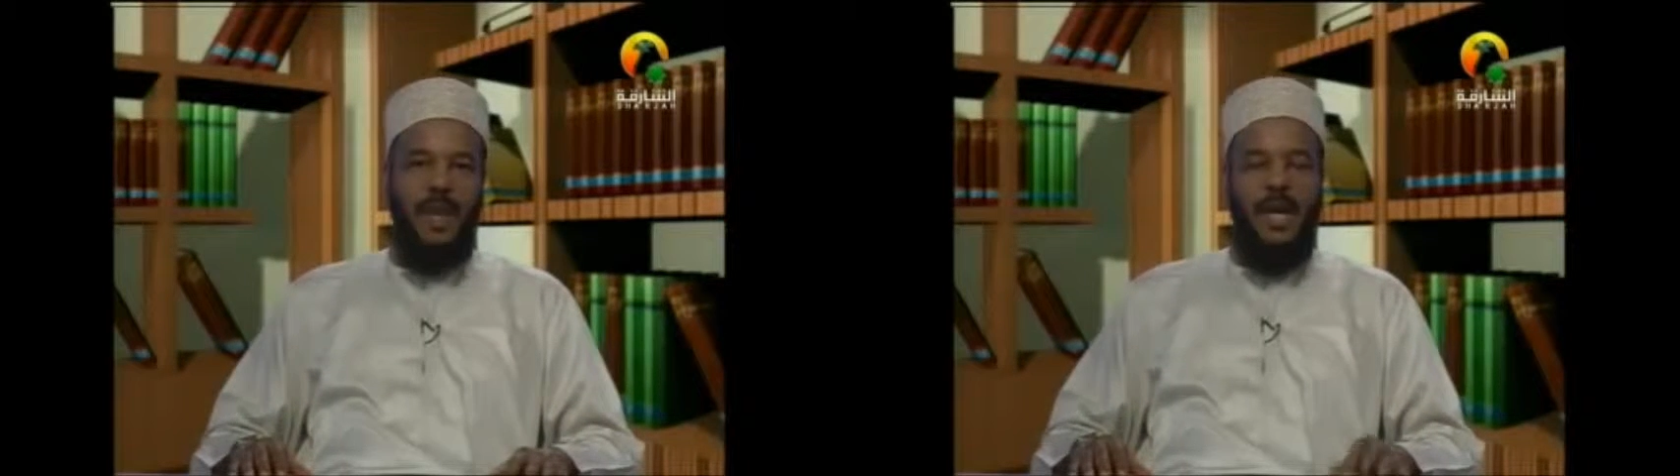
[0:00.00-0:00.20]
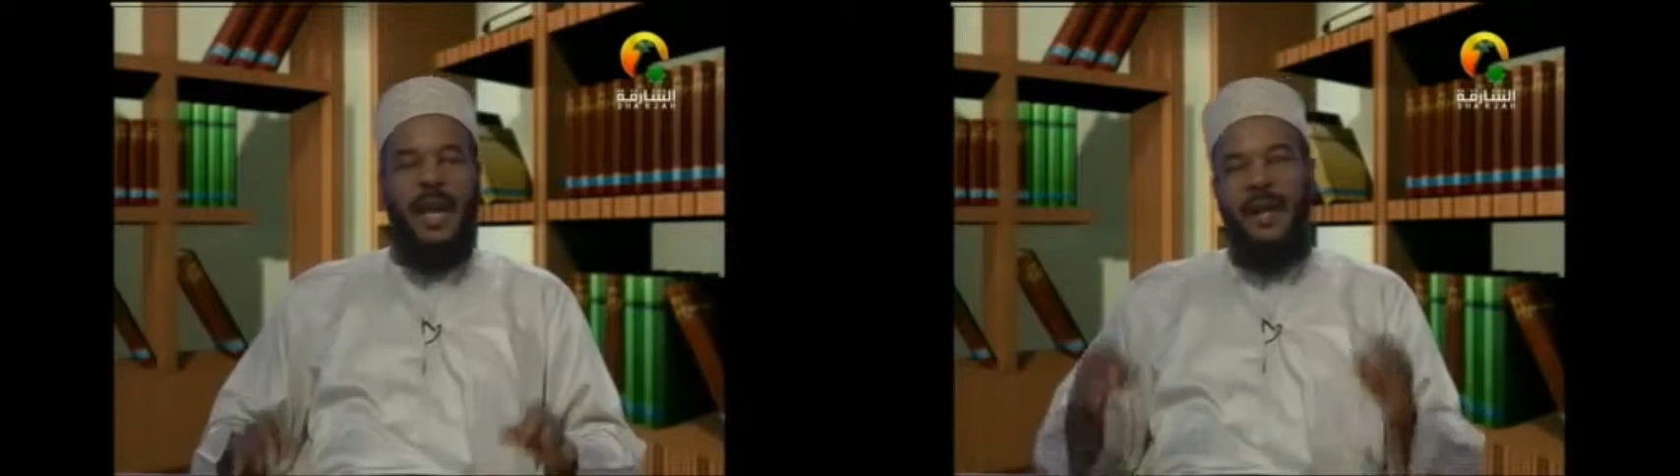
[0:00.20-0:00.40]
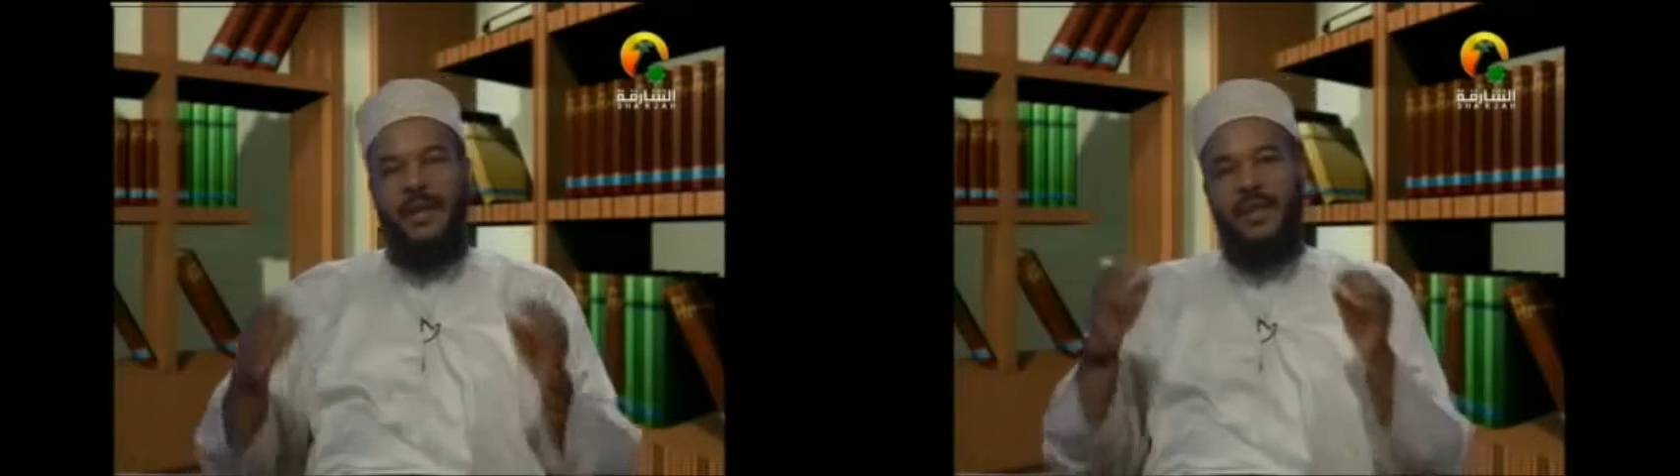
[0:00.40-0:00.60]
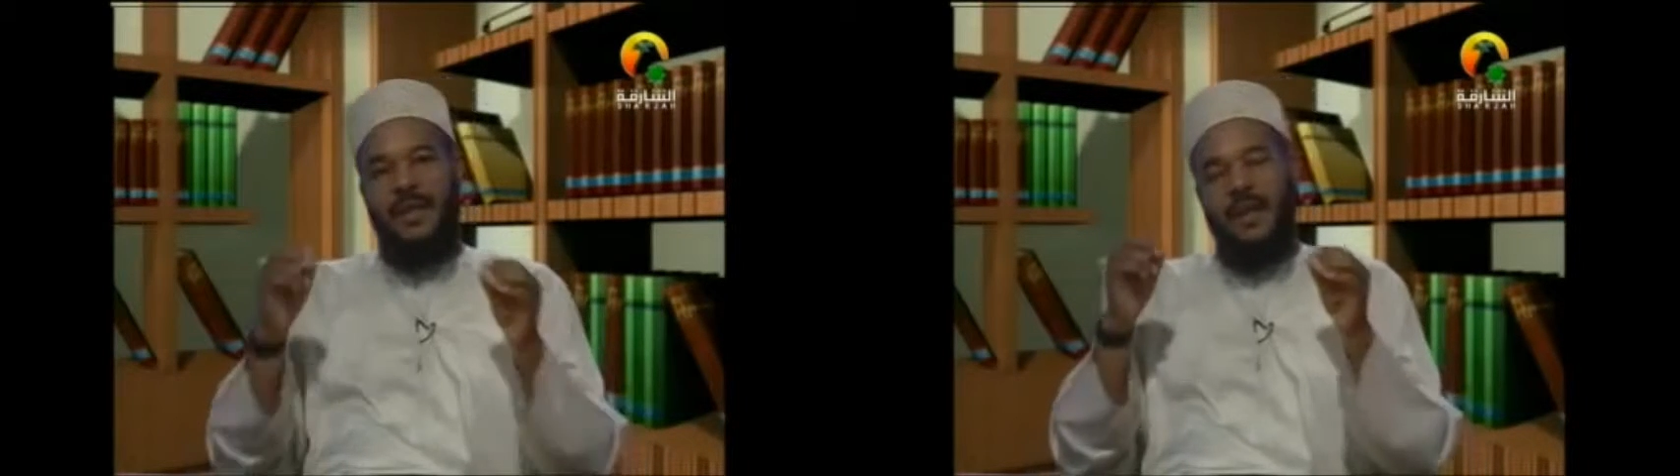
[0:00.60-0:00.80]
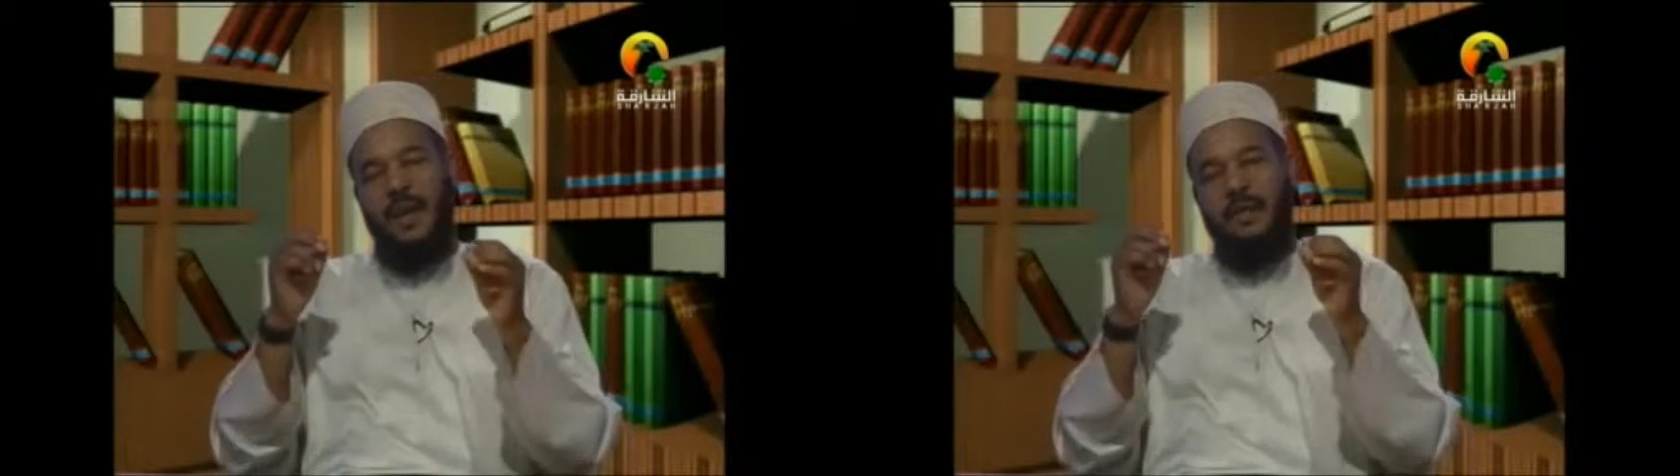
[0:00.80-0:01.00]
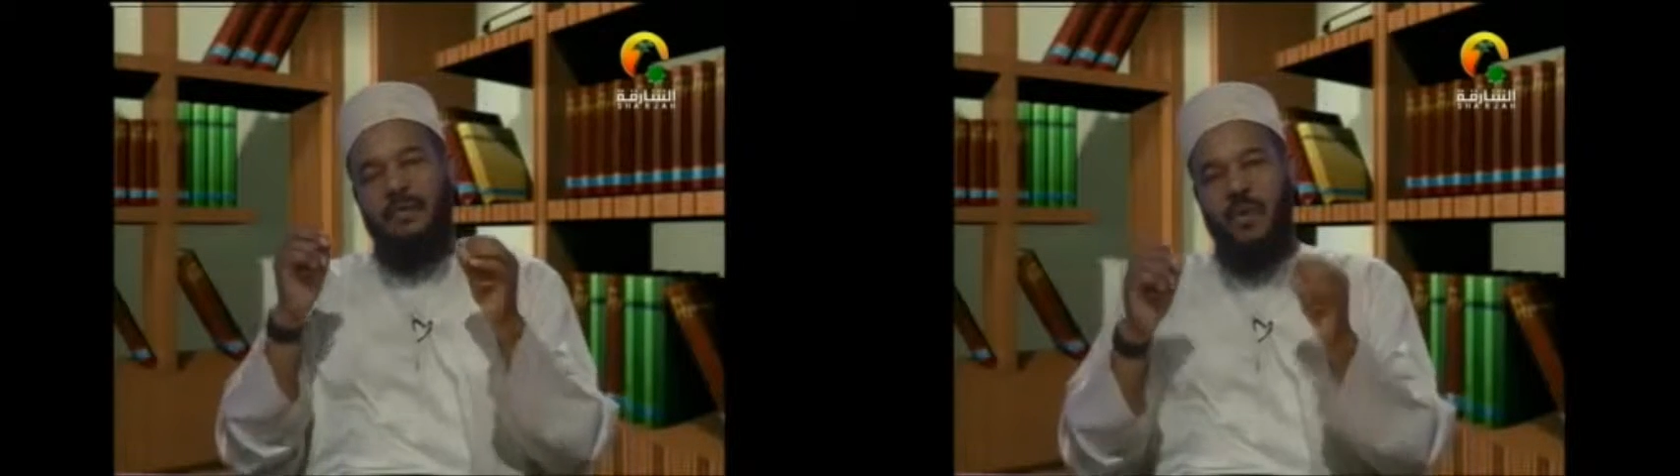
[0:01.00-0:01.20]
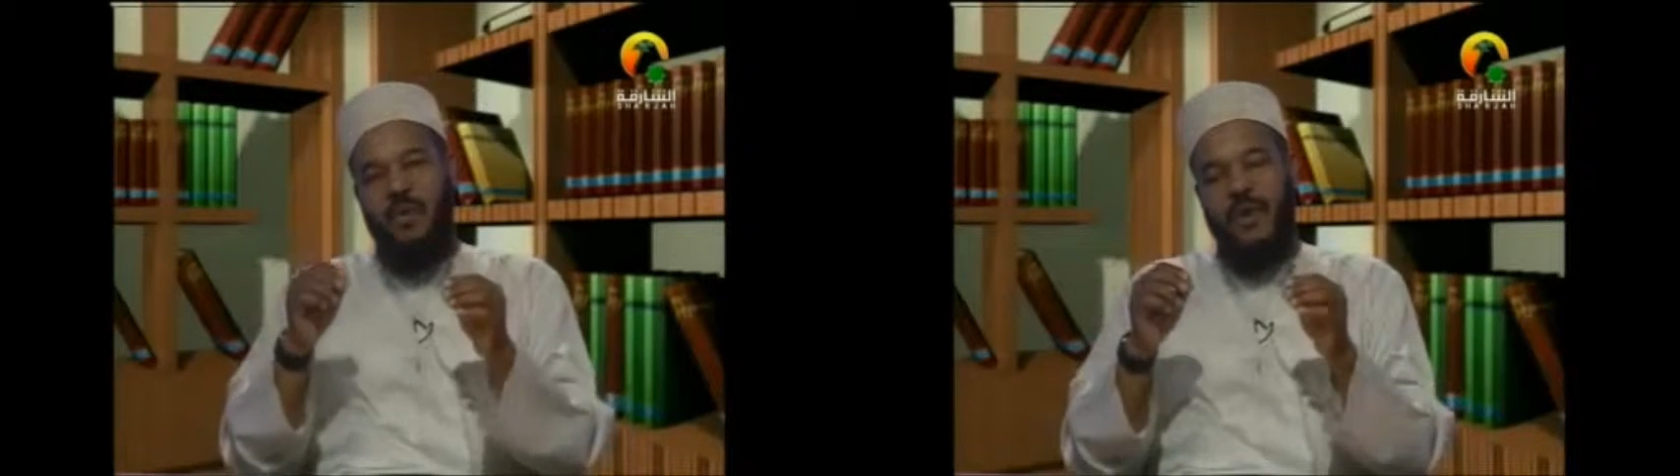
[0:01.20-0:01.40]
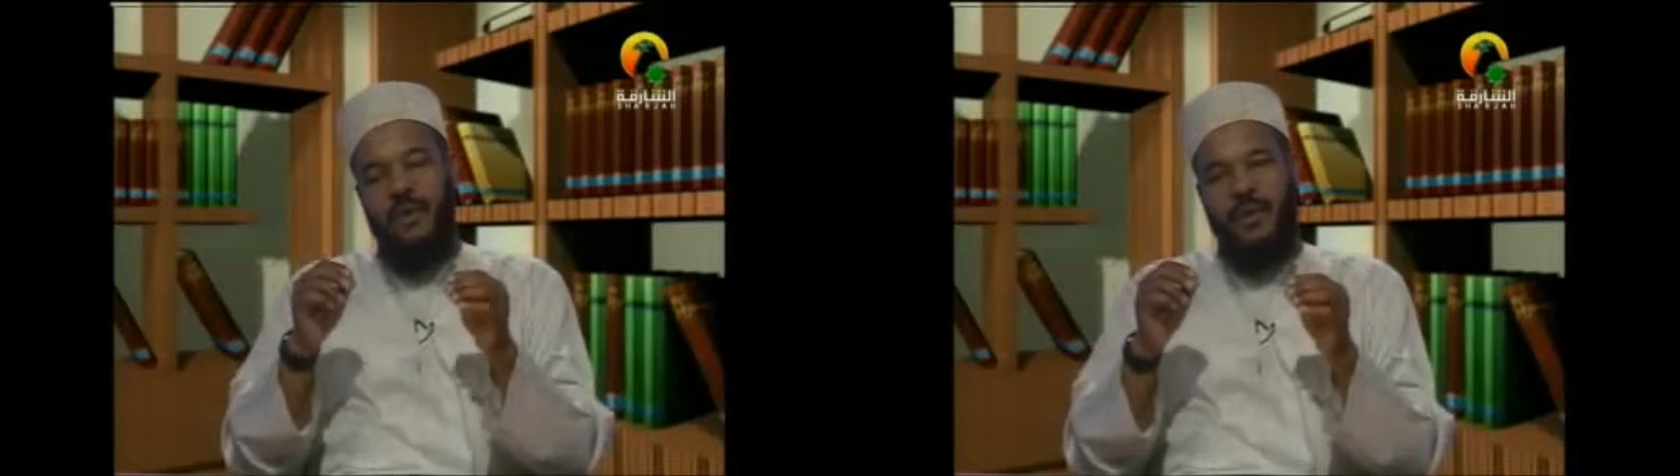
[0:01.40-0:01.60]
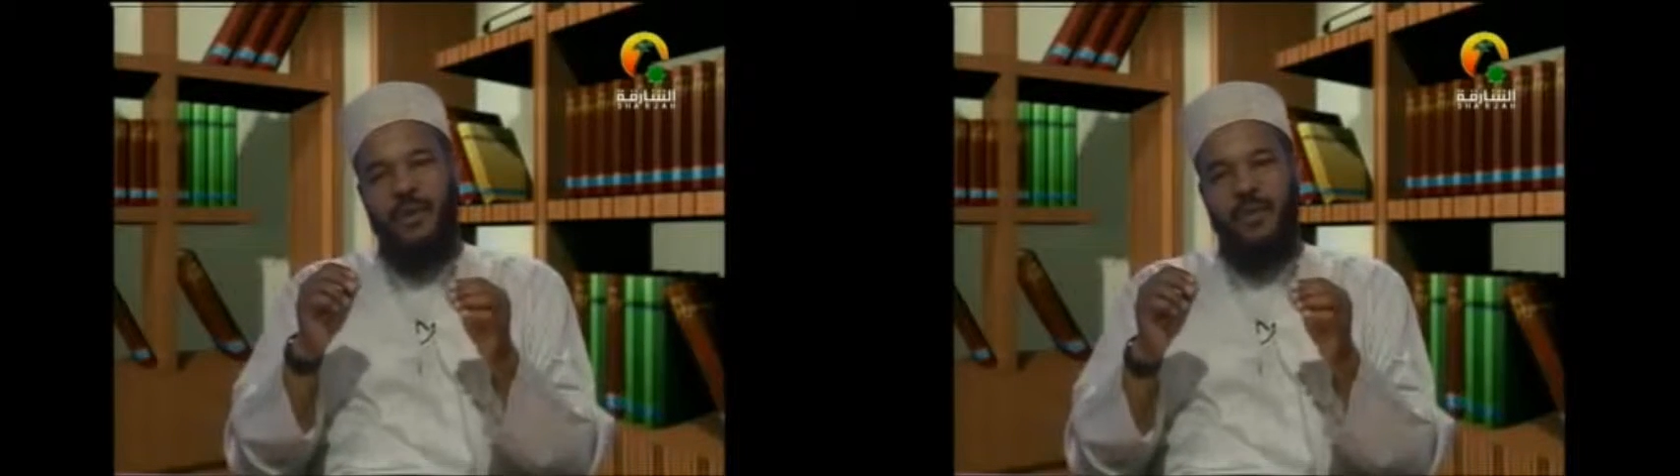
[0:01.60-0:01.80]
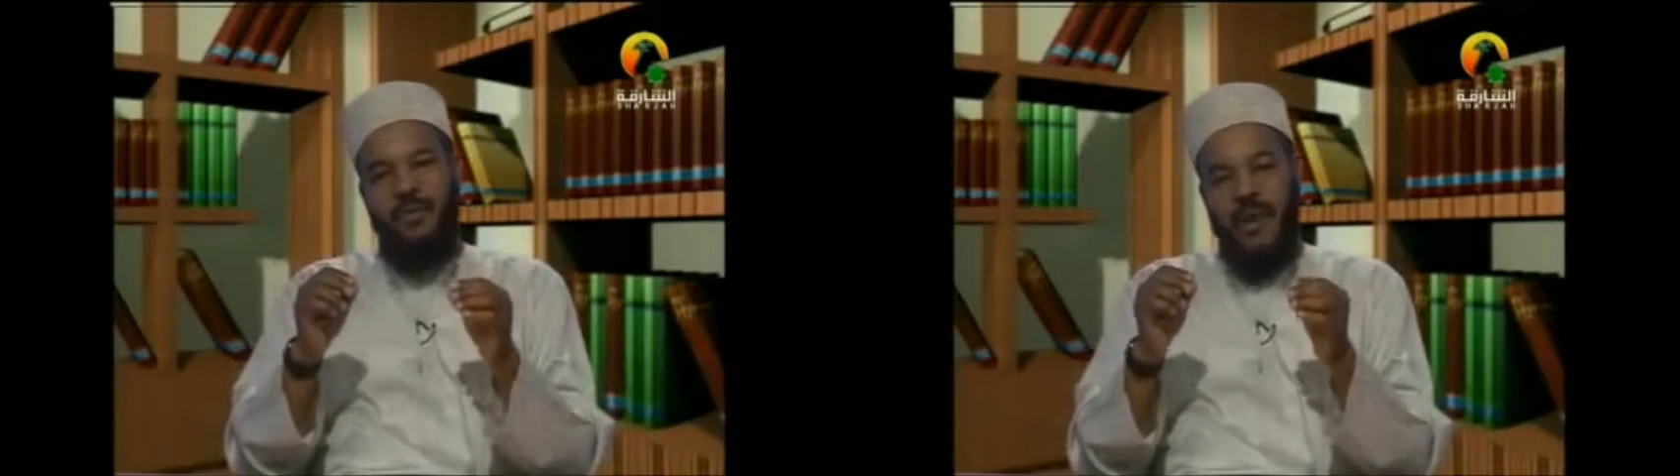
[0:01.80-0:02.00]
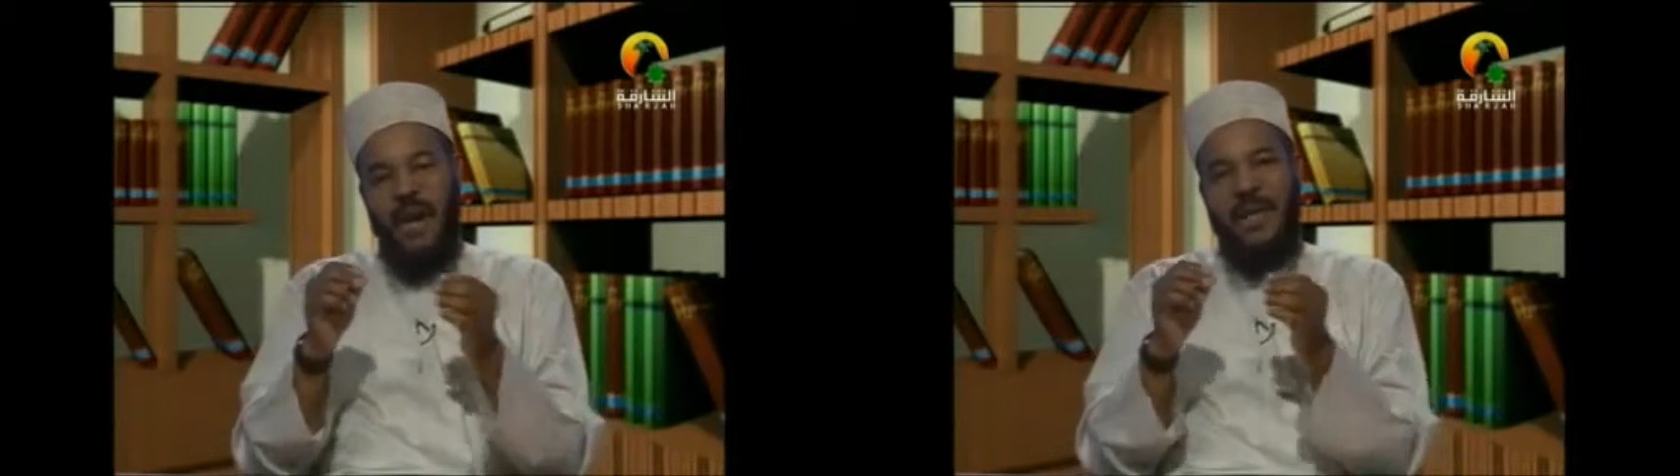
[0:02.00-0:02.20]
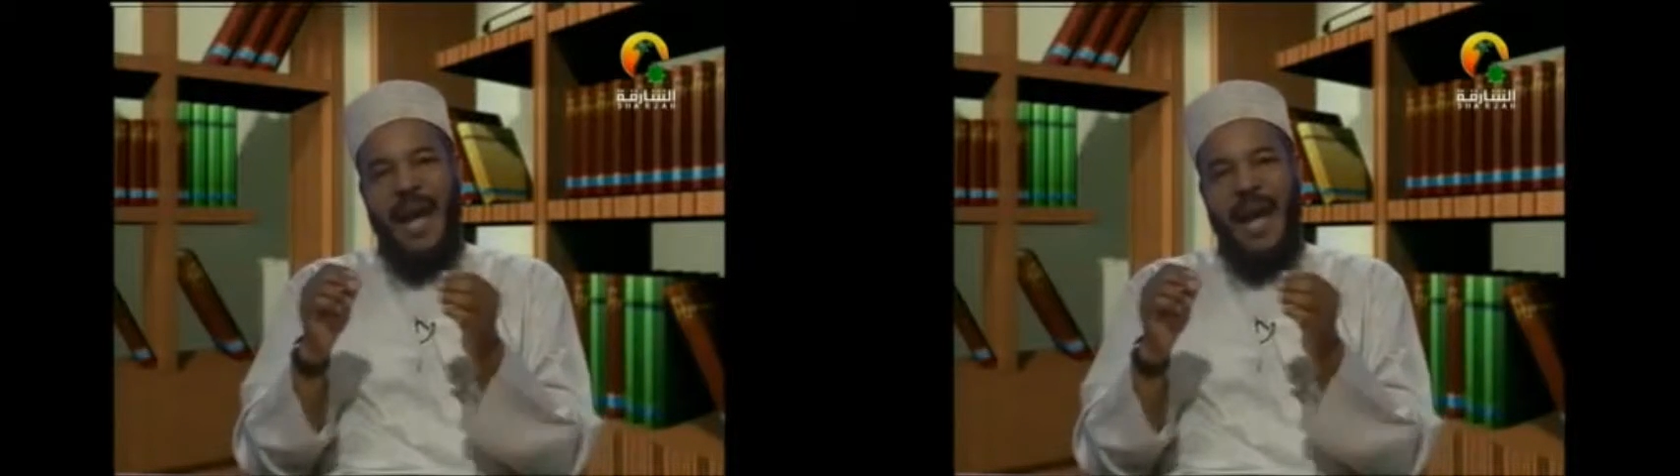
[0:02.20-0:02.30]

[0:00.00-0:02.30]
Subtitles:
like the movie which was made,